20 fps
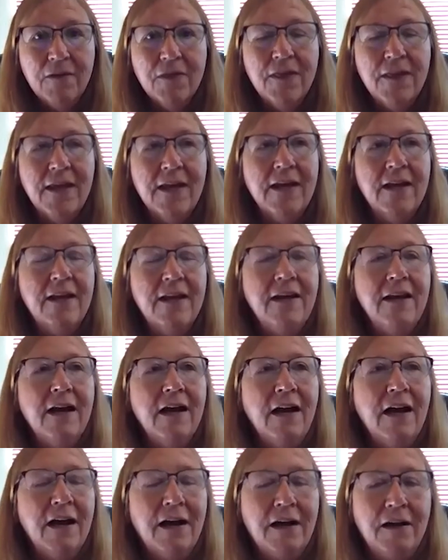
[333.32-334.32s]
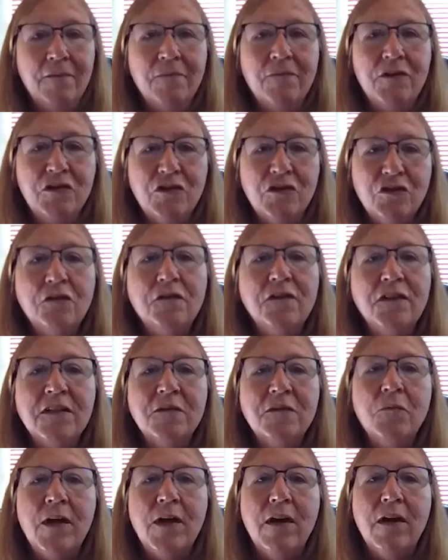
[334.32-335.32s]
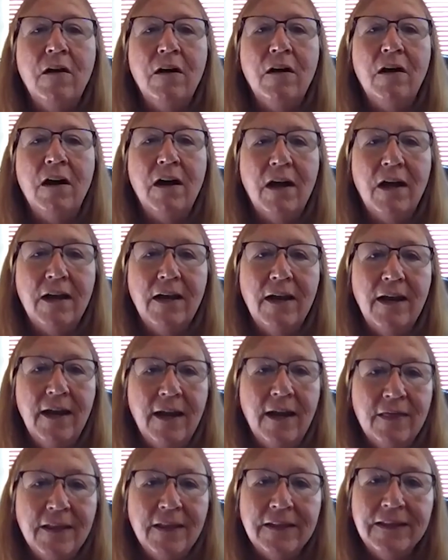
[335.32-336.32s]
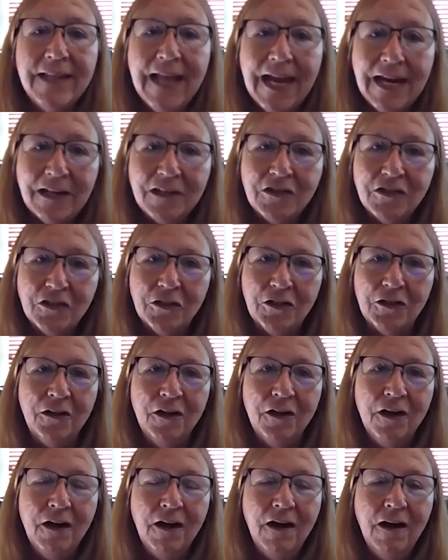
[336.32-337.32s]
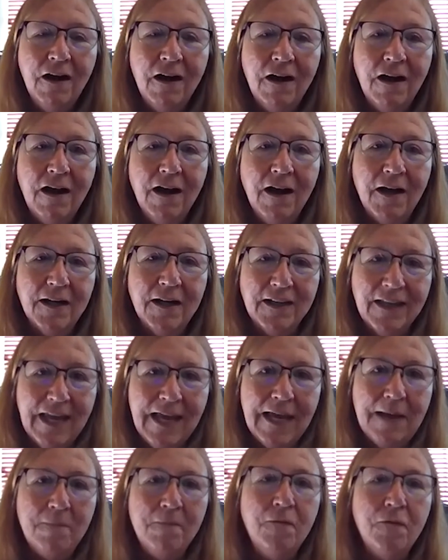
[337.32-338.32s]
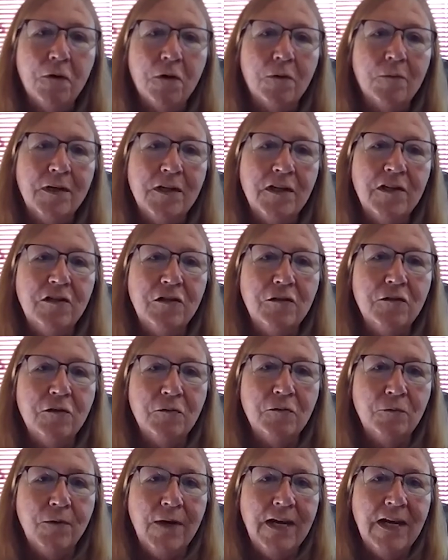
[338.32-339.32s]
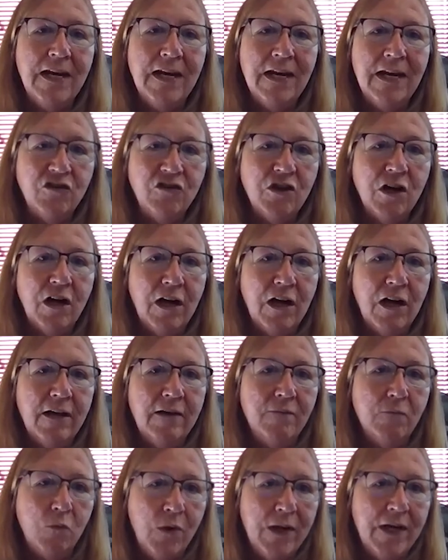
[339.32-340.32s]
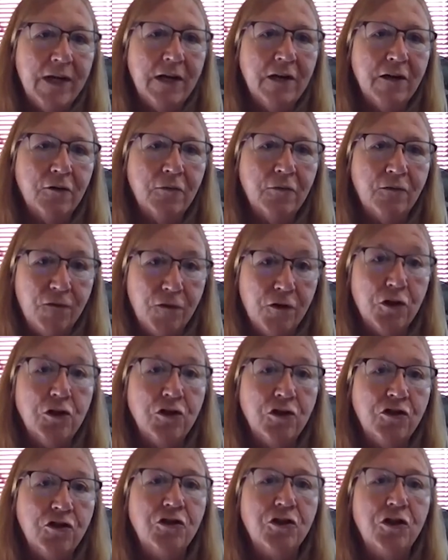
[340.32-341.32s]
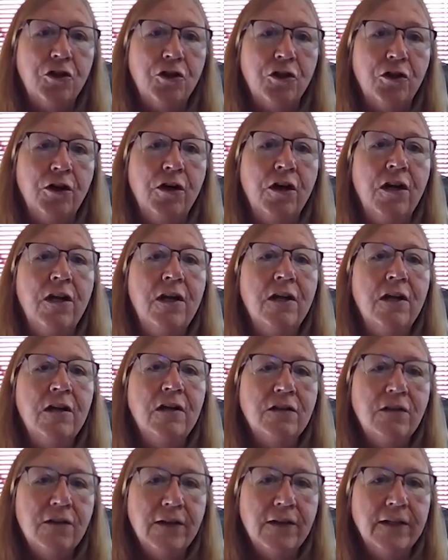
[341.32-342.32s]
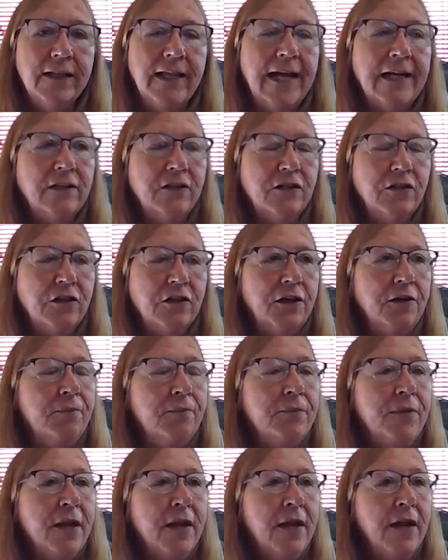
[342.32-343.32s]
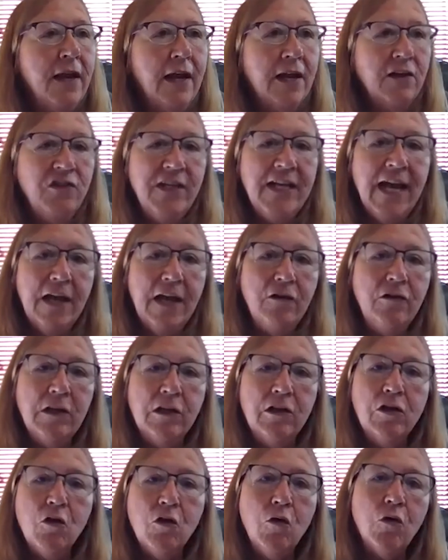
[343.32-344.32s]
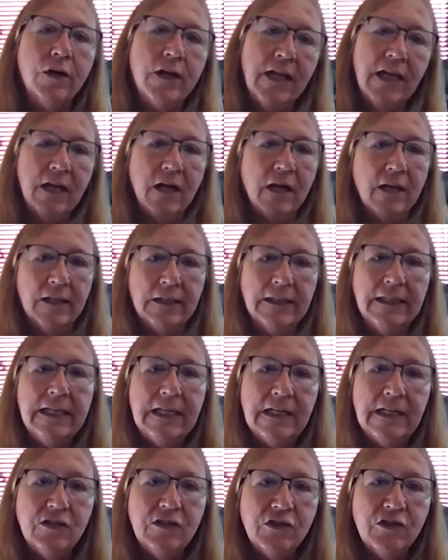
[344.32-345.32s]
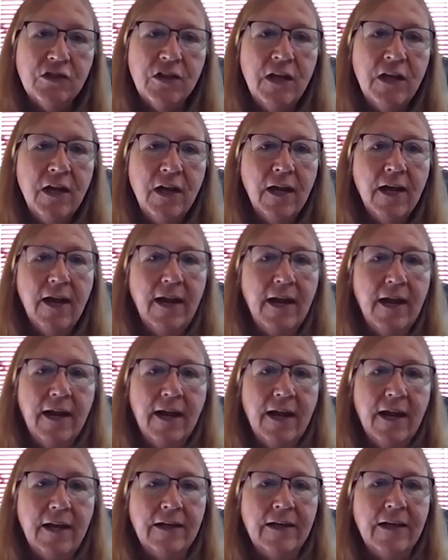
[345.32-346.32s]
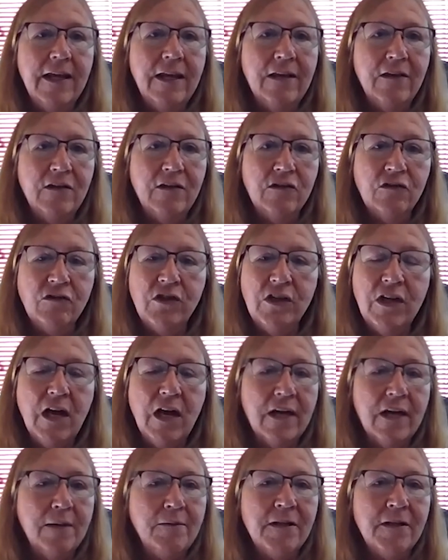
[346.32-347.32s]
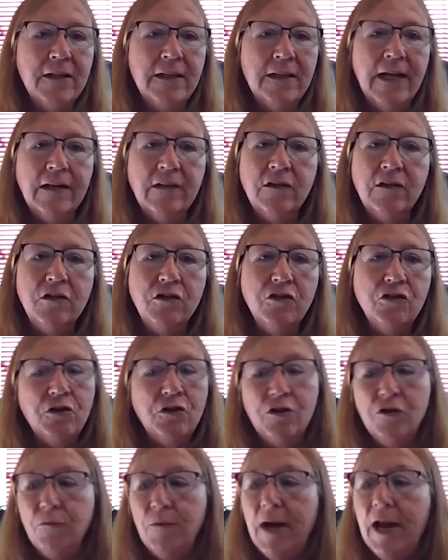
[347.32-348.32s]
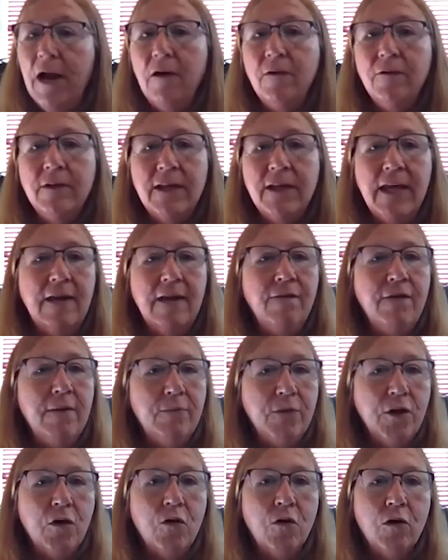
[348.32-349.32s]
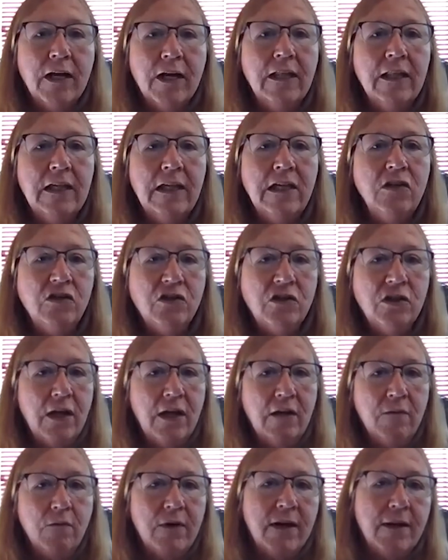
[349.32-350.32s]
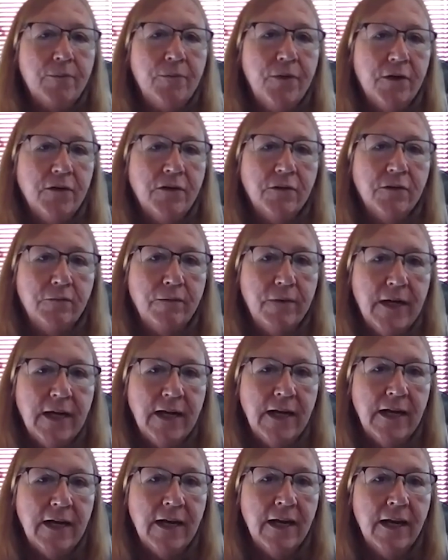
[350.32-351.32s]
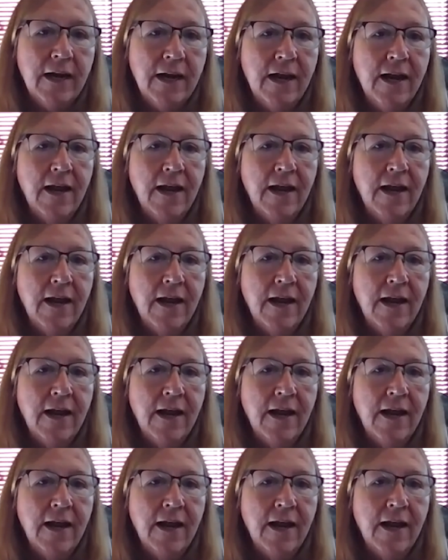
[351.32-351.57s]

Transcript: then the service went on, and the lector came forward to do the reading. John Whitaker verged her to the lectern, and she had her little corgi on a leash. And she got up to the lectern, turned around, gave him the corgi leash, and went up there to read.